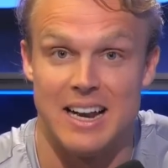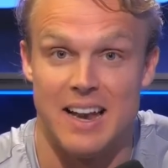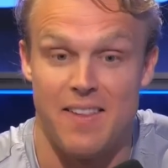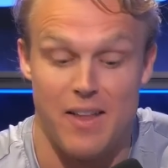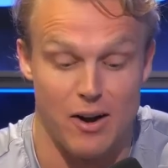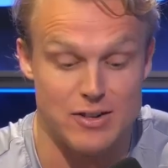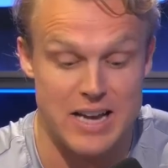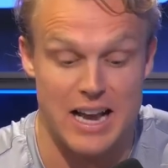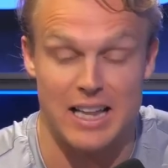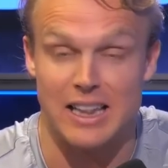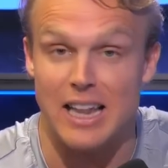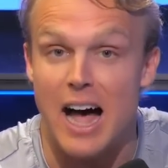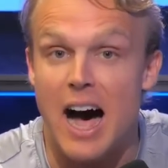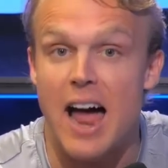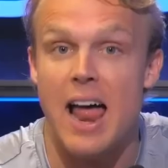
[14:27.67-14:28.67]
There's a
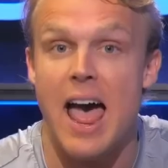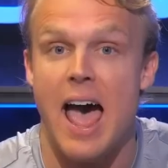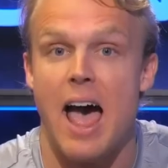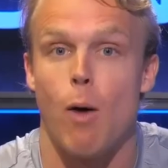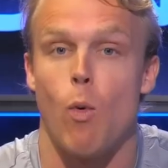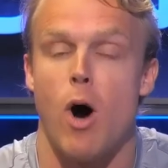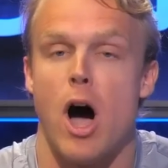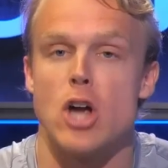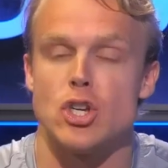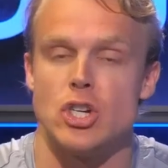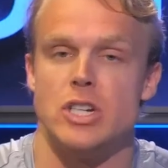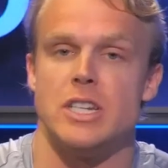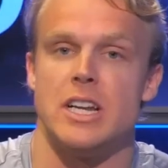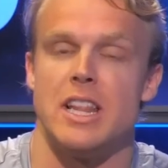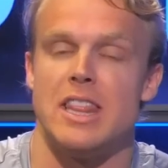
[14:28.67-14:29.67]
lot at
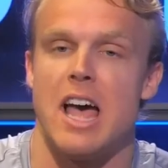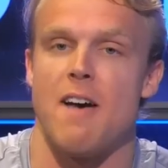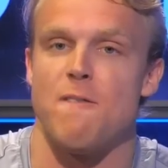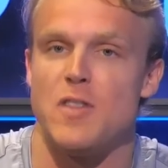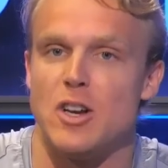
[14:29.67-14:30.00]
Washington that